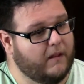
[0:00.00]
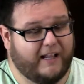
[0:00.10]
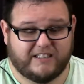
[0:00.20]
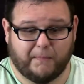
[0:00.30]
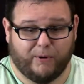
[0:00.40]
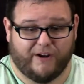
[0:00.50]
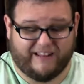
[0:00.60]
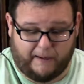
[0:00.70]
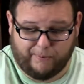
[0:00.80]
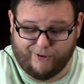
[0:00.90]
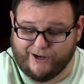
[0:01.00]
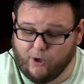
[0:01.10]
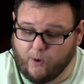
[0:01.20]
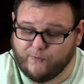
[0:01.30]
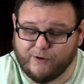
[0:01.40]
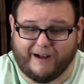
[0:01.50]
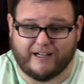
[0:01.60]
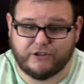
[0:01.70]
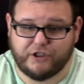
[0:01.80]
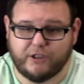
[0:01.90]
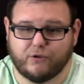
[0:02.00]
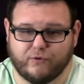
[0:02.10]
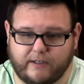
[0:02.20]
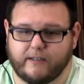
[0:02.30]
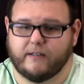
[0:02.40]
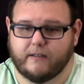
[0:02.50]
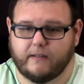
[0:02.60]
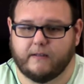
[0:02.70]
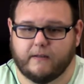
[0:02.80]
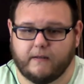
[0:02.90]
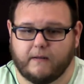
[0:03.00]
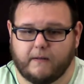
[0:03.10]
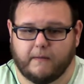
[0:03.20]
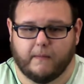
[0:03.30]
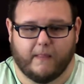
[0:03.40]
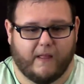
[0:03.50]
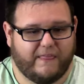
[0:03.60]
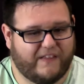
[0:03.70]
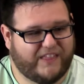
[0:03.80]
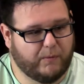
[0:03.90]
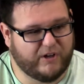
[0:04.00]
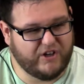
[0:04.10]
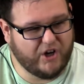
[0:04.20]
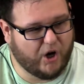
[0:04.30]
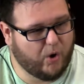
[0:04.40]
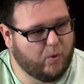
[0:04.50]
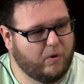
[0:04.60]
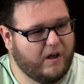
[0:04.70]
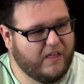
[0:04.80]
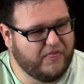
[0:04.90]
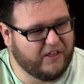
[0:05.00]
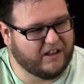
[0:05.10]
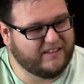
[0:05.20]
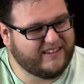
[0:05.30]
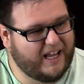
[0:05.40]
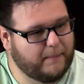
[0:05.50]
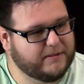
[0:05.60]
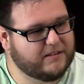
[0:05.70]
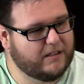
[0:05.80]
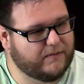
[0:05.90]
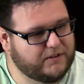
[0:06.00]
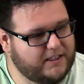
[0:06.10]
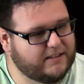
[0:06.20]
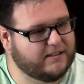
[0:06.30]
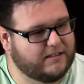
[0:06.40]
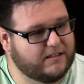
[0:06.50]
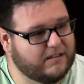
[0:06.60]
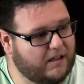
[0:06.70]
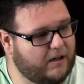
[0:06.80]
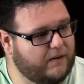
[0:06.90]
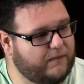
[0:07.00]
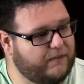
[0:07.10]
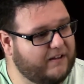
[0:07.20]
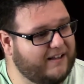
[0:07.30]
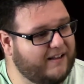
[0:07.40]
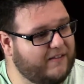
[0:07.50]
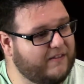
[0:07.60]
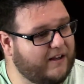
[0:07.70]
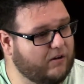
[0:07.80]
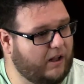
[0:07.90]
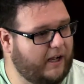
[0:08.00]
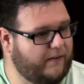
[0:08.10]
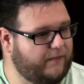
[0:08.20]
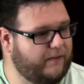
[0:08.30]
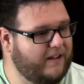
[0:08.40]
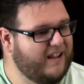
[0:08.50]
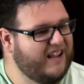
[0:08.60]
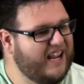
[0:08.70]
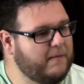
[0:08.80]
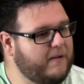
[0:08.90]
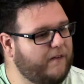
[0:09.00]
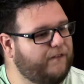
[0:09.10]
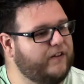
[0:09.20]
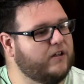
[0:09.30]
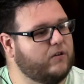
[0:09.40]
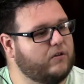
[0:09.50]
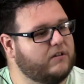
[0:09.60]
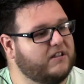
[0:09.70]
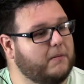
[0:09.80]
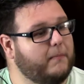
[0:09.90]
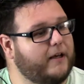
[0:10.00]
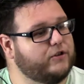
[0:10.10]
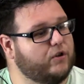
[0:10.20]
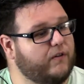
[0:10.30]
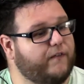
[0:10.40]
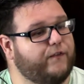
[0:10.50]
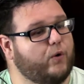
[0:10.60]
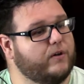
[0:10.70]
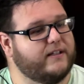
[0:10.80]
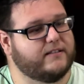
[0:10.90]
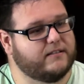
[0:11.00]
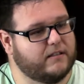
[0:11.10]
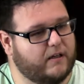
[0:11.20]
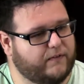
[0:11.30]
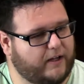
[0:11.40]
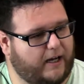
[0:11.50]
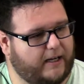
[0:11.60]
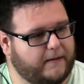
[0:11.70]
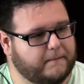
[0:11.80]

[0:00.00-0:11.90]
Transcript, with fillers: It's the prayer that I pray over my children that they would know the depths of Jesus' love in their life and be filled to the measure of the fullness of God.